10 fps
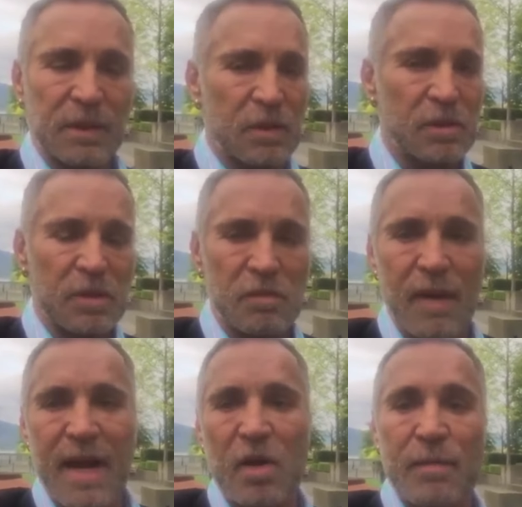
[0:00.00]
who you
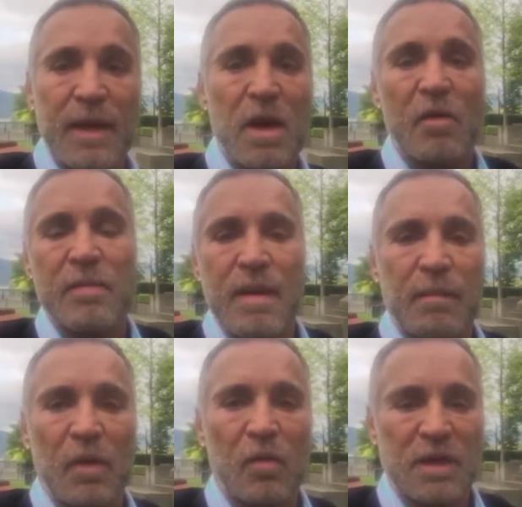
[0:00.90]
may or may not
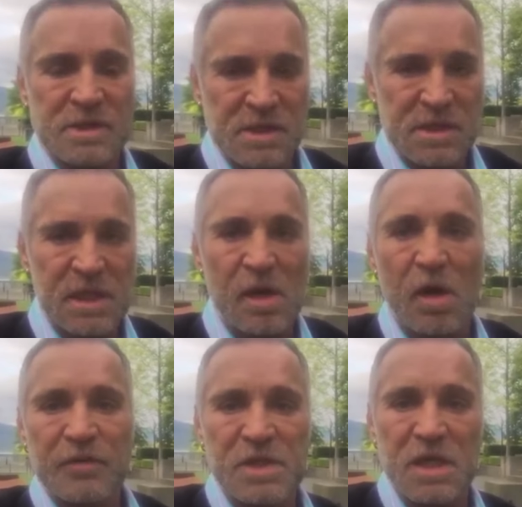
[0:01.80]
remember was the
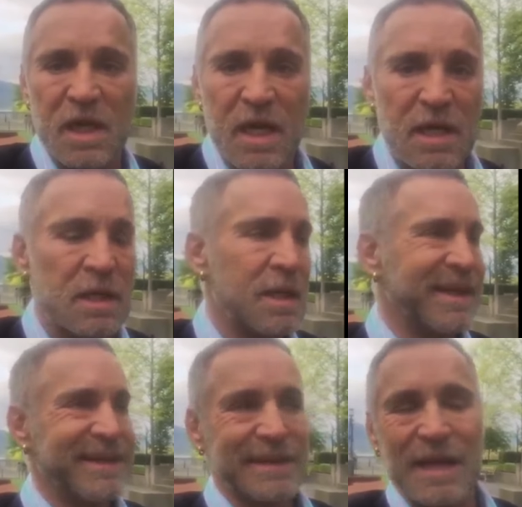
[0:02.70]
CEO of GE,
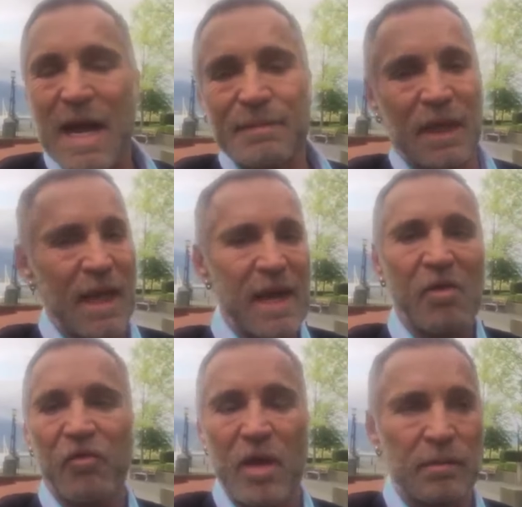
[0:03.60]
climbed the
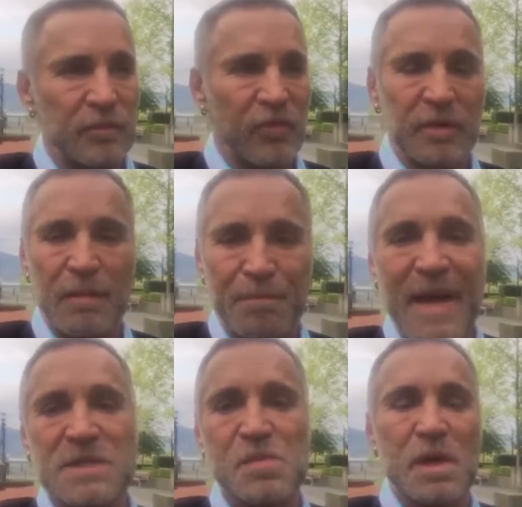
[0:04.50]
ladder from the
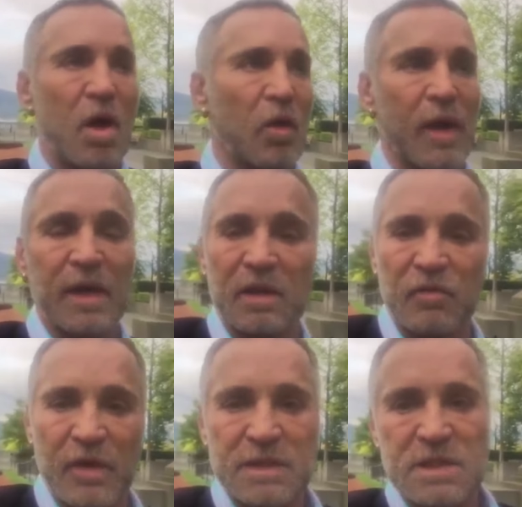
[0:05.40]
basement all the way to
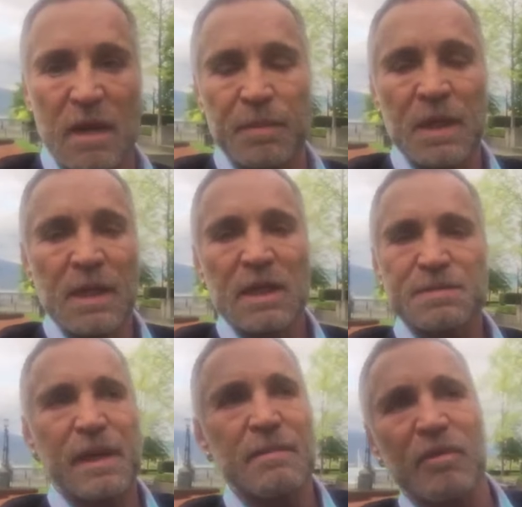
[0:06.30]
the very top,
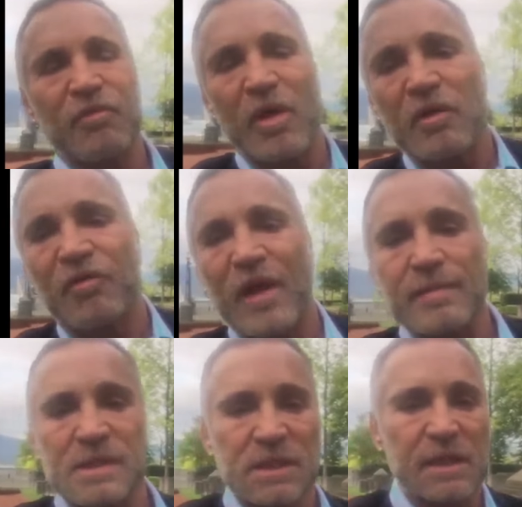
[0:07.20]
has become a very
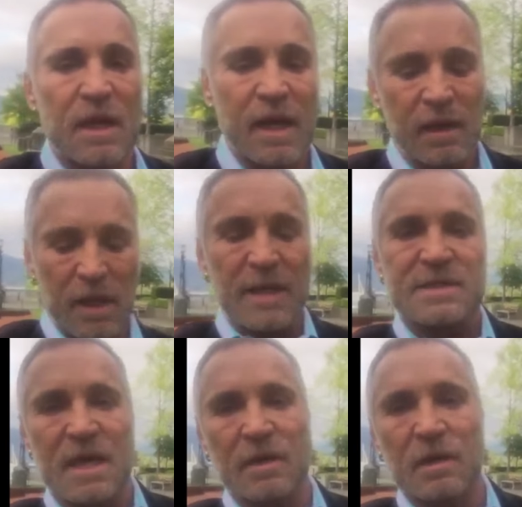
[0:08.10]
famous leader. And I got to
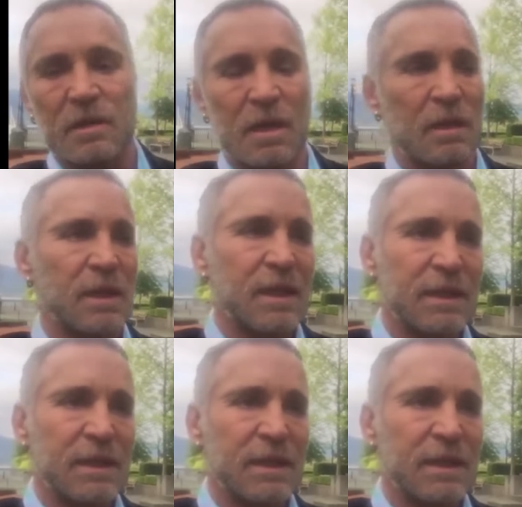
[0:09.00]
tell you that,